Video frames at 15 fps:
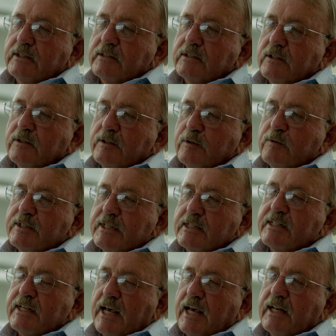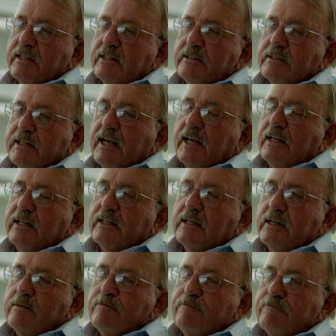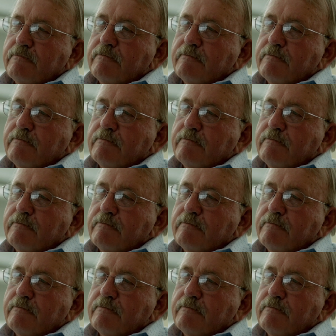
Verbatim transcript: And so it was a sad, sad time.